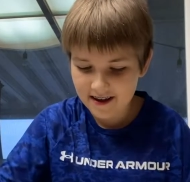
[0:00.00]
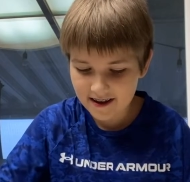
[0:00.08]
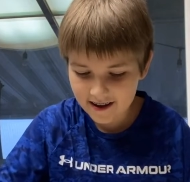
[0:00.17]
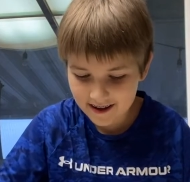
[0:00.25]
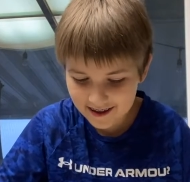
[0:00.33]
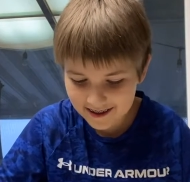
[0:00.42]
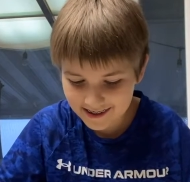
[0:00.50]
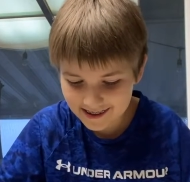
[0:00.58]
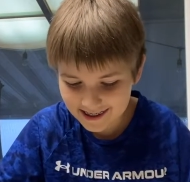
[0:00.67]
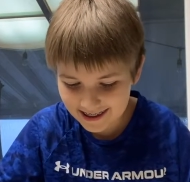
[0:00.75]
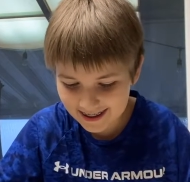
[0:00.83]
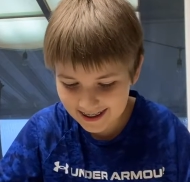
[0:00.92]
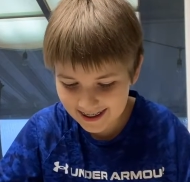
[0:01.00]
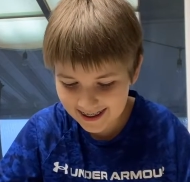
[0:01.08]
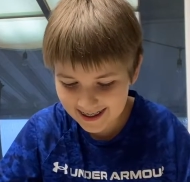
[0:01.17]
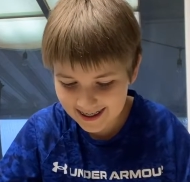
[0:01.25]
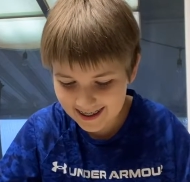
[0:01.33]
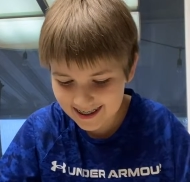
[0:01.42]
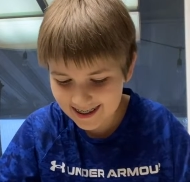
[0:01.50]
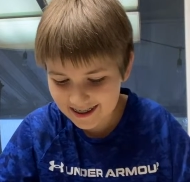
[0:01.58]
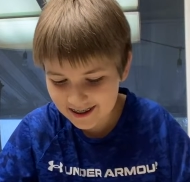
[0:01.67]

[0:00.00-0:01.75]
No one is speaking in this clip.